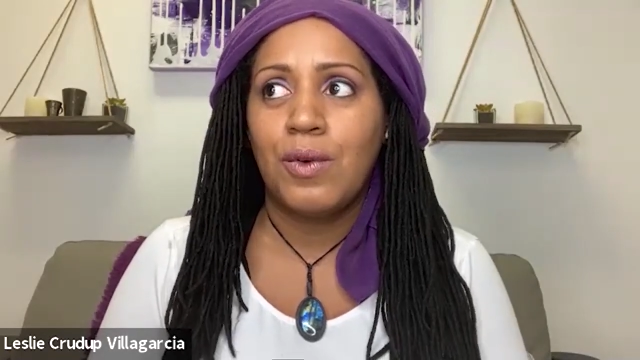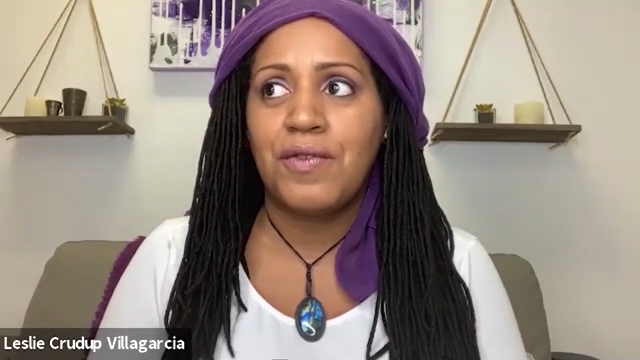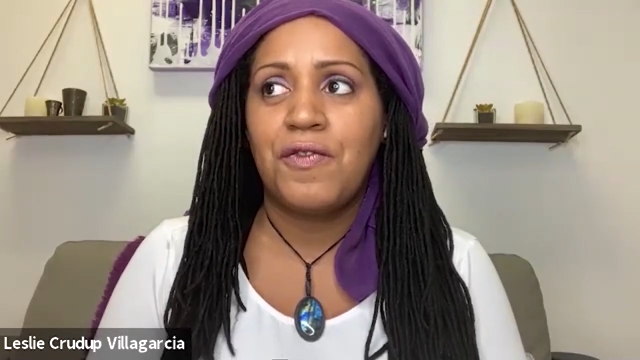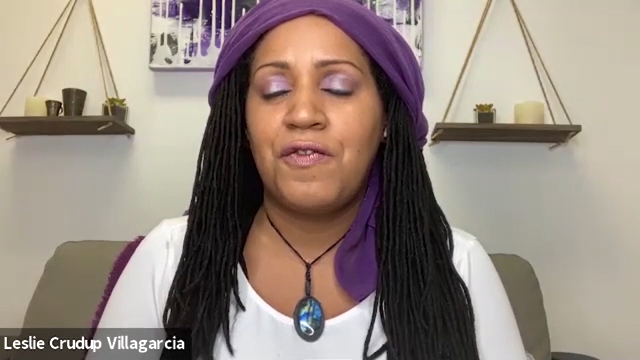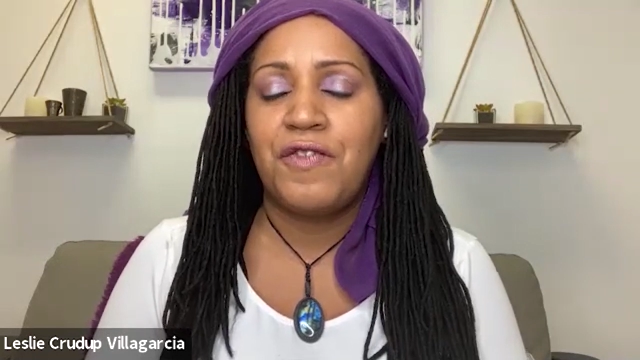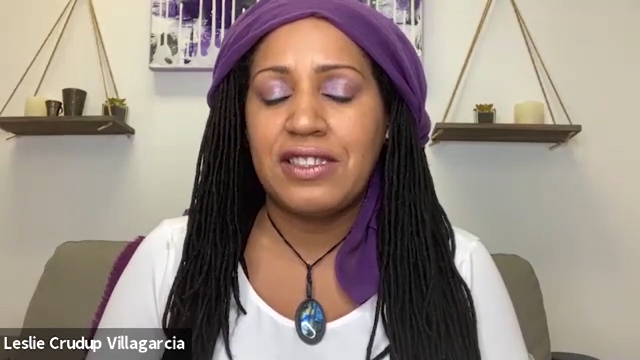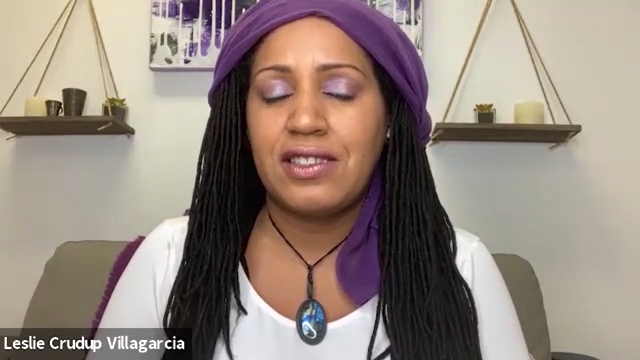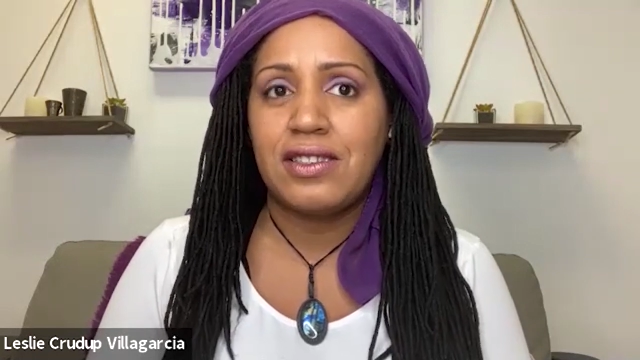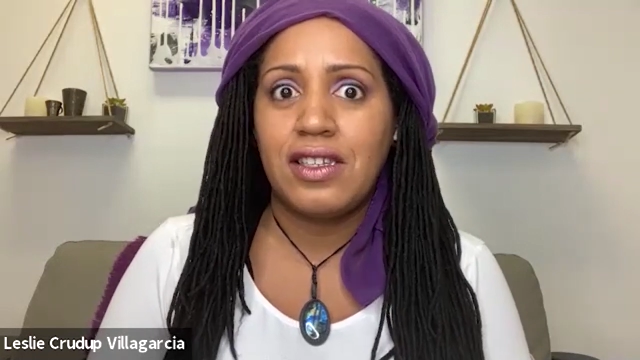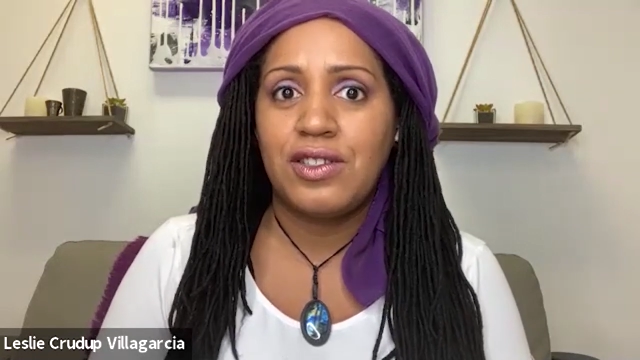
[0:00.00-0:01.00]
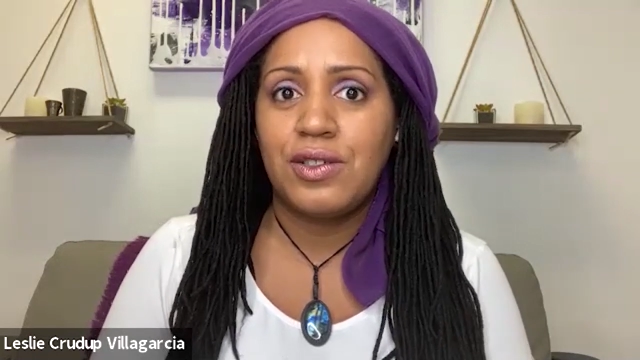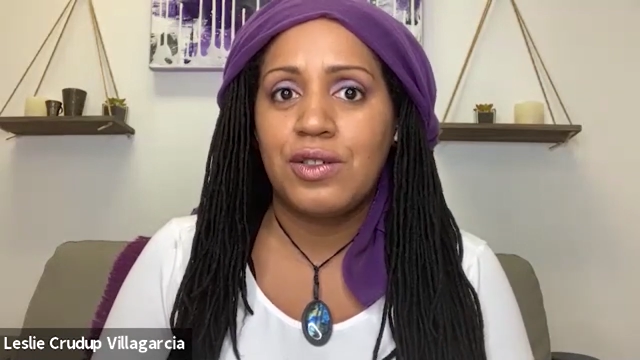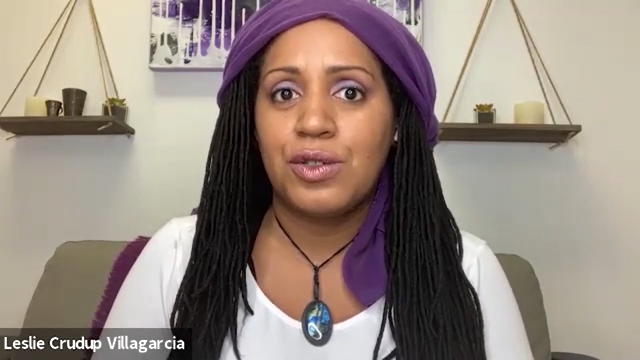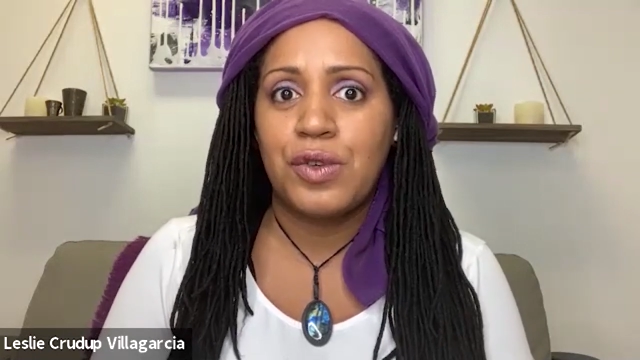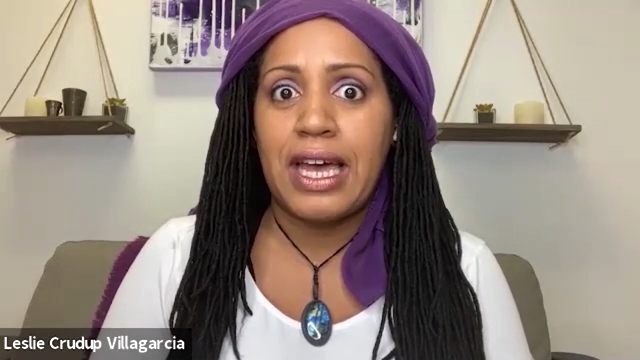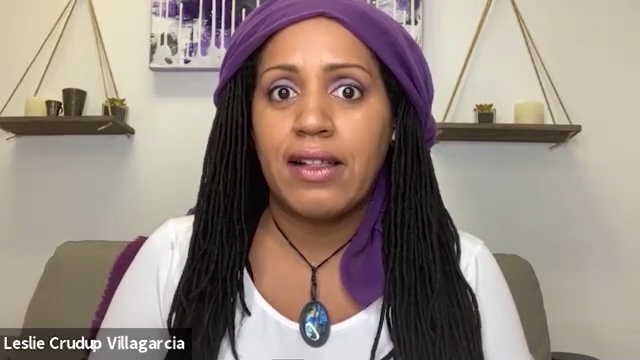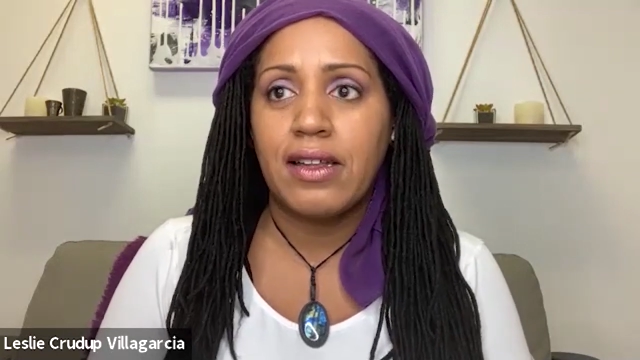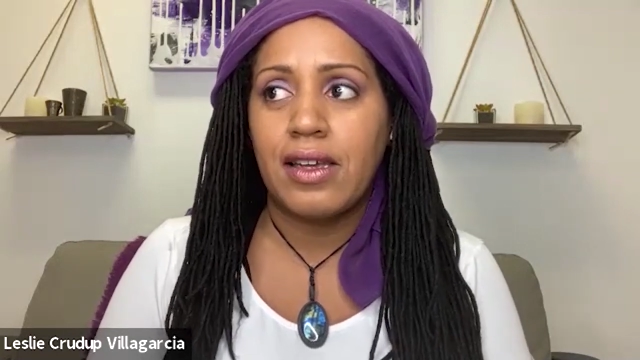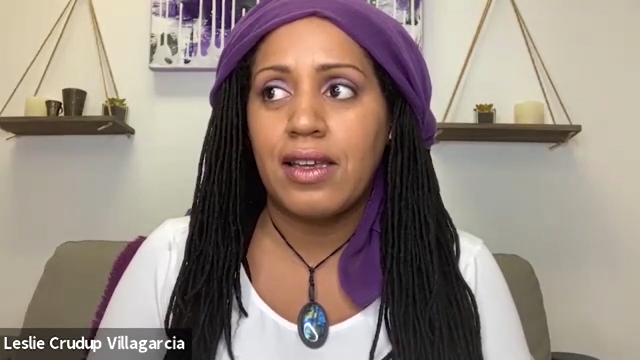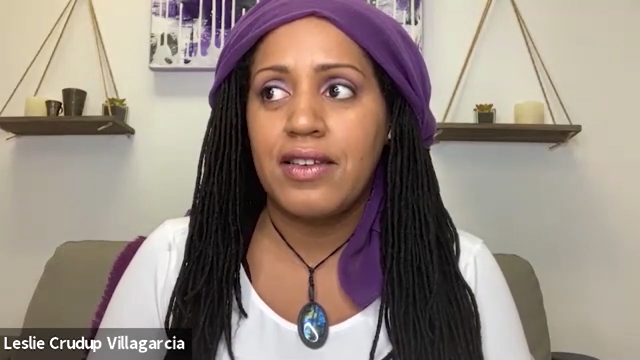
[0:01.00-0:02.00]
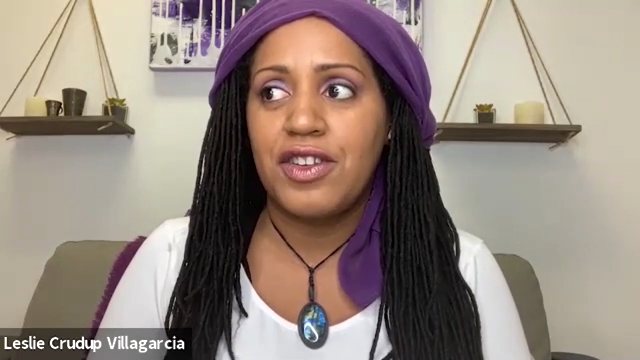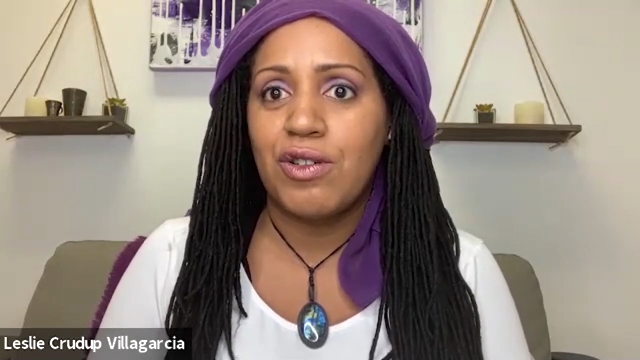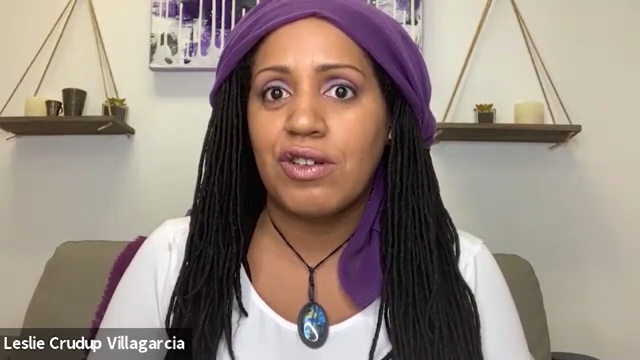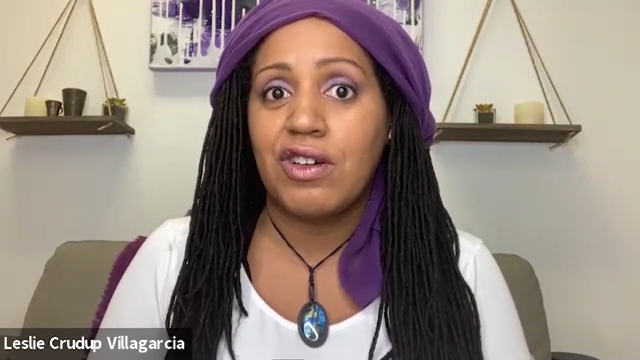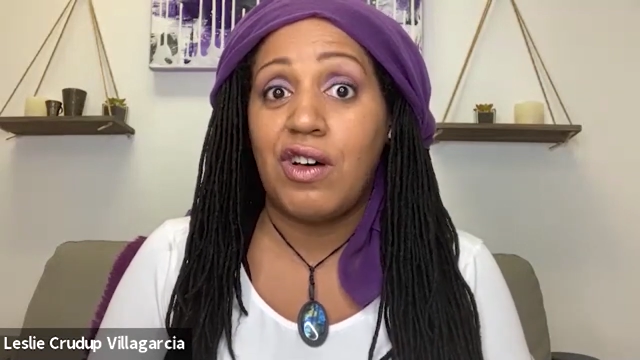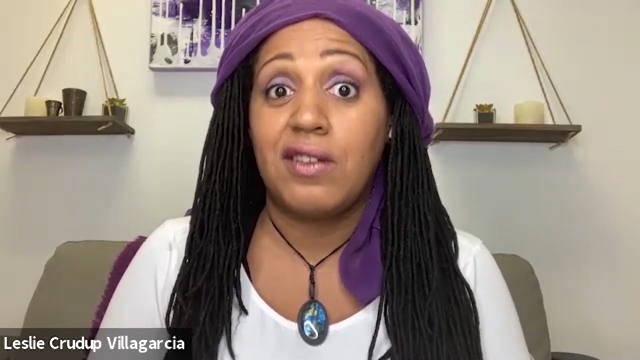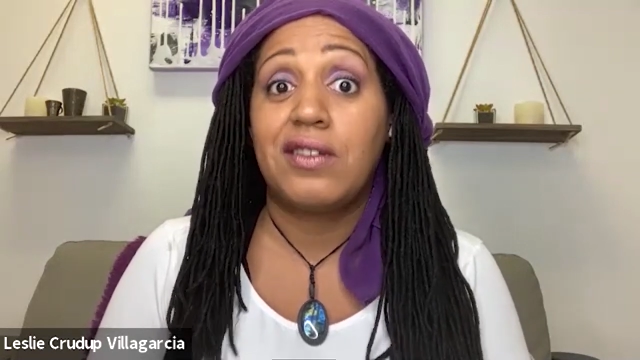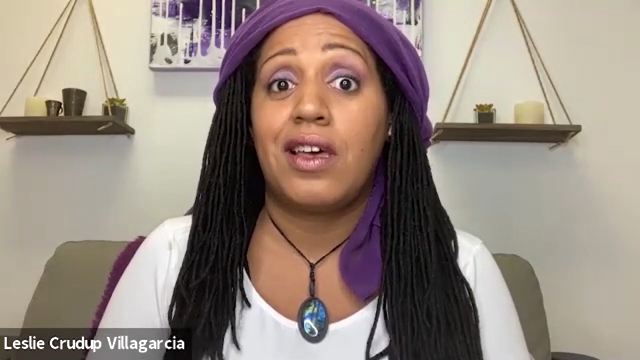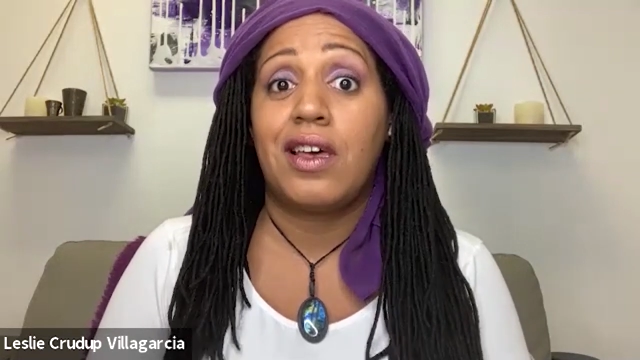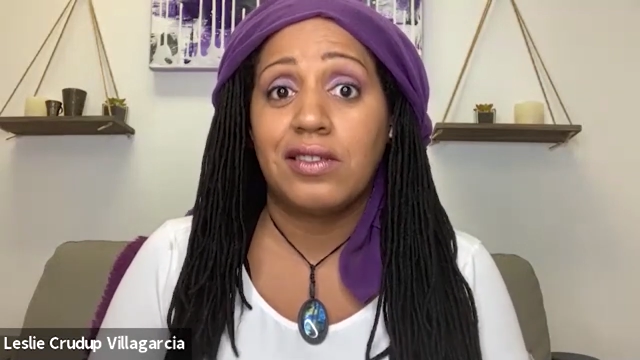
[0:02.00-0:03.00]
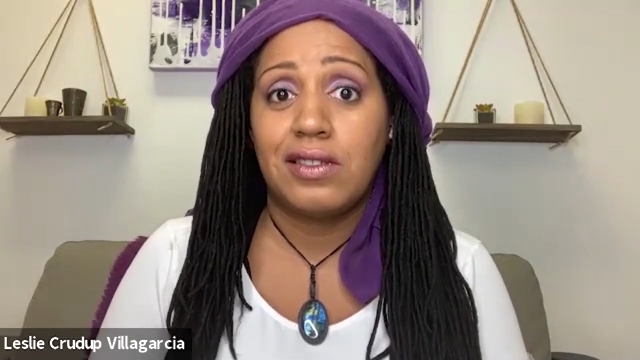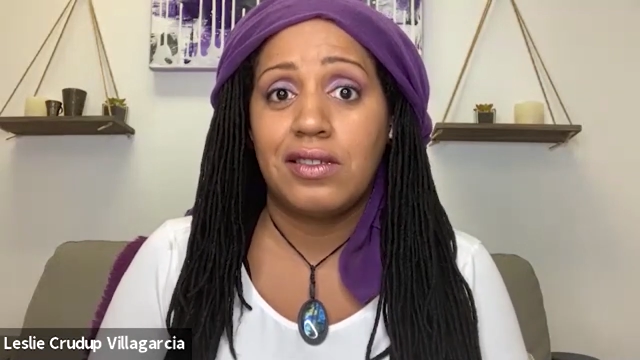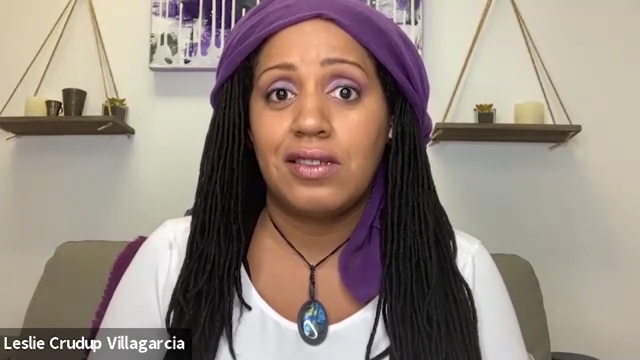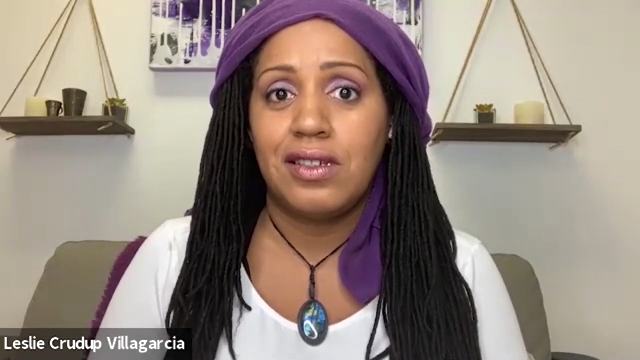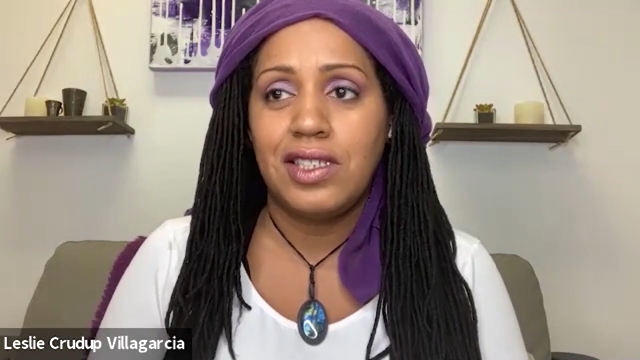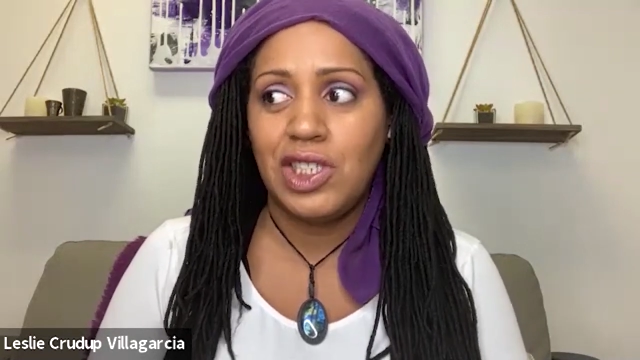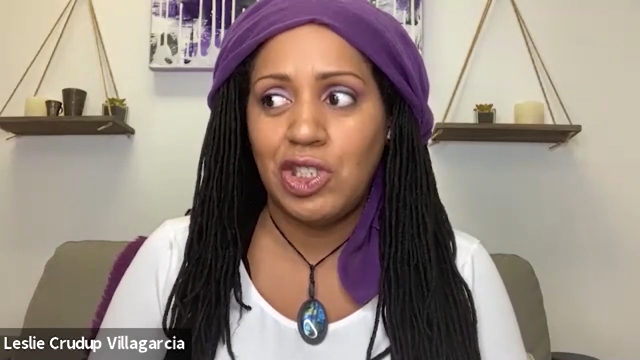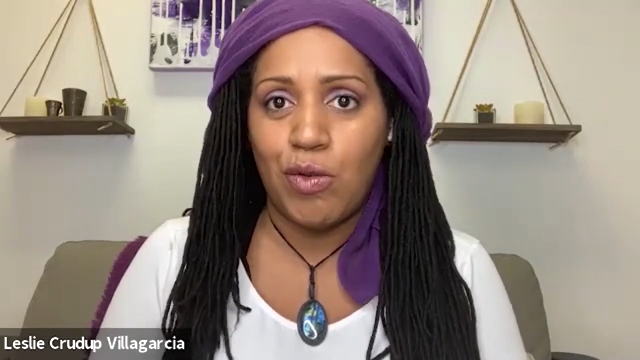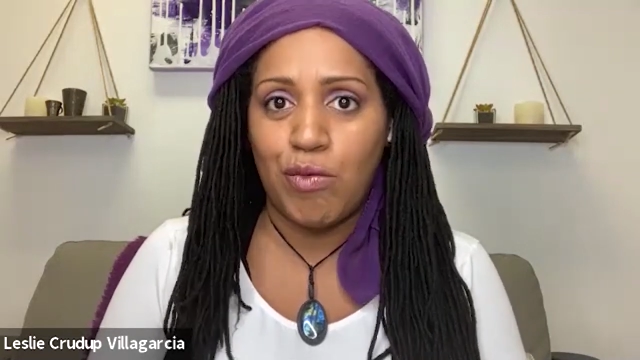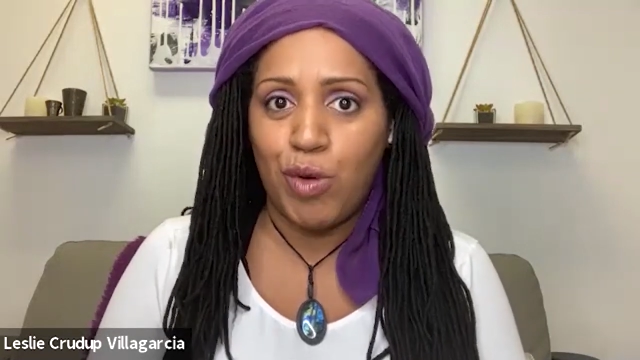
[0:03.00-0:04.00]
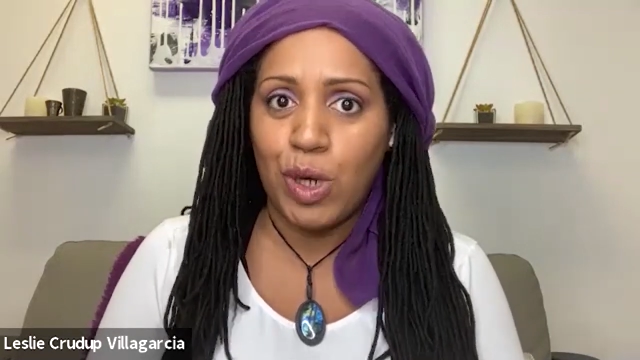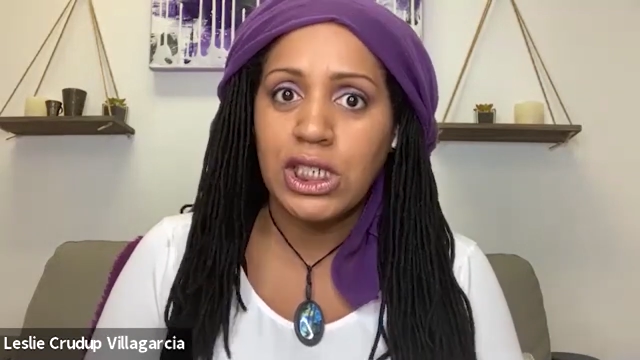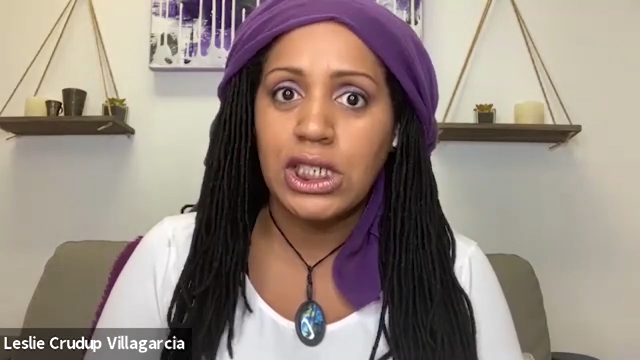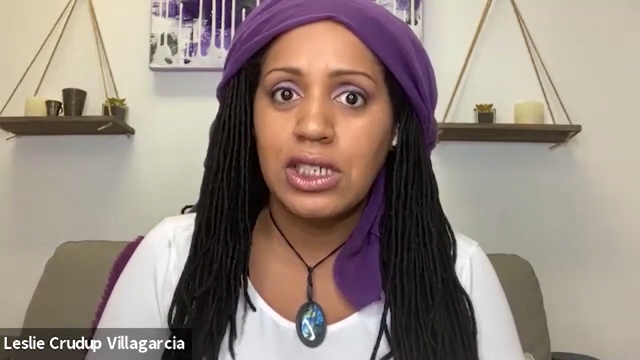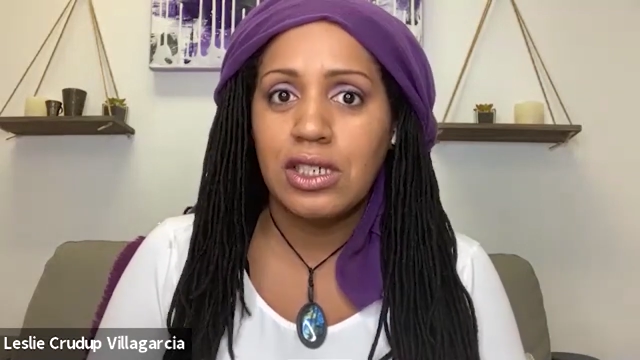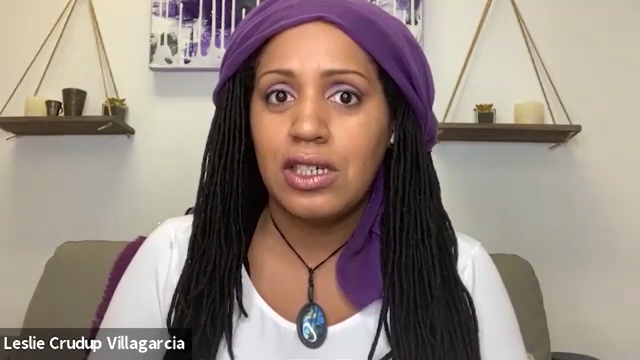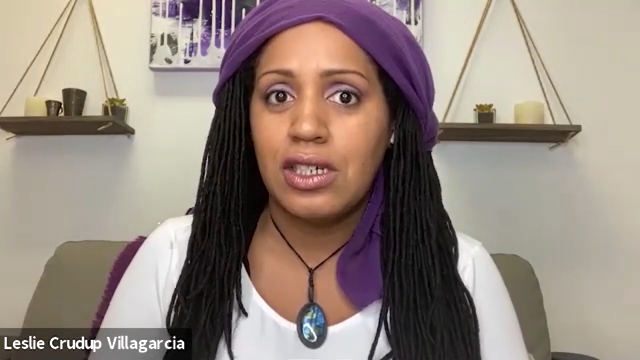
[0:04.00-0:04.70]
what fits into your reality, into your context, is so important.